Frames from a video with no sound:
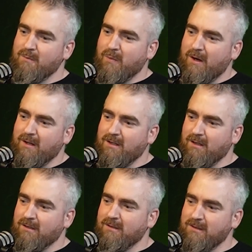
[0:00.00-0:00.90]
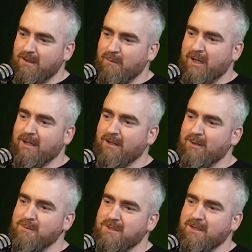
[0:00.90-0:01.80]
Part of your bricky
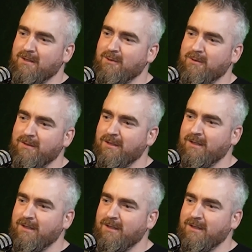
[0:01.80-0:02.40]
groups that you're on.